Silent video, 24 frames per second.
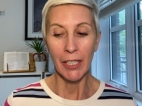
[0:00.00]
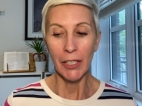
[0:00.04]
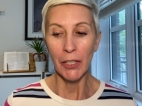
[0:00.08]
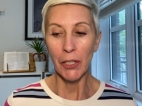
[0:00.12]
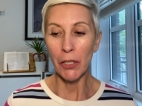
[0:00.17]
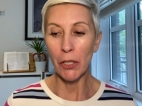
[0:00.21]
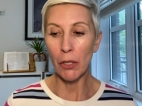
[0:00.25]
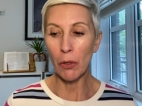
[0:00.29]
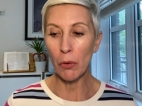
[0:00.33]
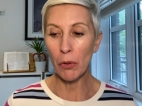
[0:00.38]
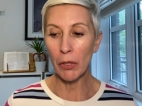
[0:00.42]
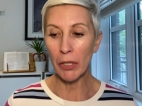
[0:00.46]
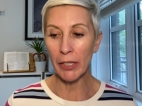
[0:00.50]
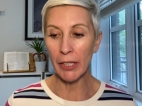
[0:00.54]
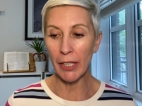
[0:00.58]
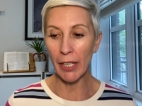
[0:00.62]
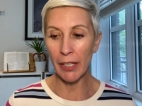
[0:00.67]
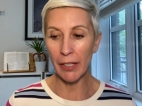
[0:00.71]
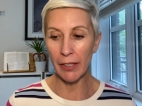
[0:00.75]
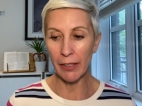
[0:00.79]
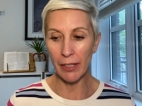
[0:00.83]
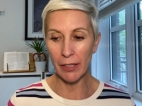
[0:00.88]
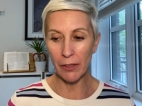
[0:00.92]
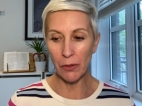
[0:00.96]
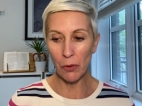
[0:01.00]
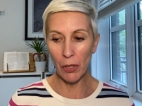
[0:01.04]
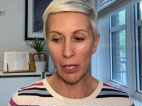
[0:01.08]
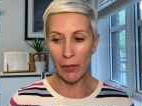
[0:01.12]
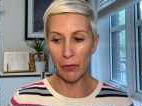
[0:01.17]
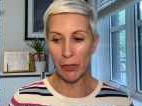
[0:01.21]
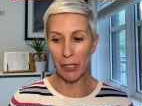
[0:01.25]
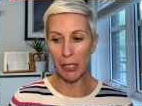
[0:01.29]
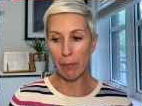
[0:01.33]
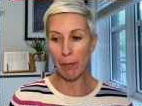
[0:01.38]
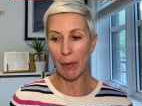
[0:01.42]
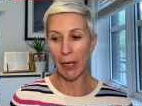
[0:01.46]
You know, can, did you
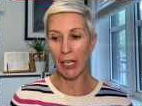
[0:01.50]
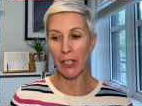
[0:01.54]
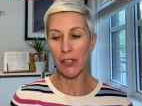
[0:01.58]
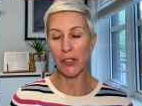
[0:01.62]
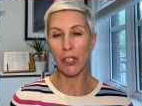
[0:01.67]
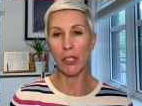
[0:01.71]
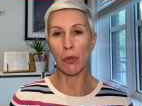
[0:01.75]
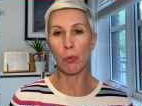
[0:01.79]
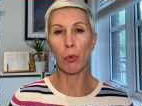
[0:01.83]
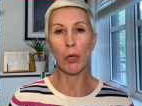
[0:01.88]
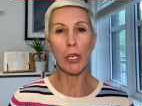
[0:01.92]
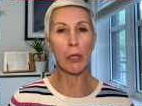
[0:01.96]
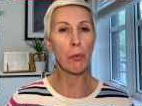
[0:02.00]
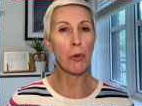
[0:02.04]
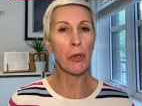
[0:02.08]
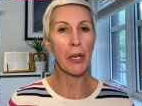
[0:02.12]
ever imagine what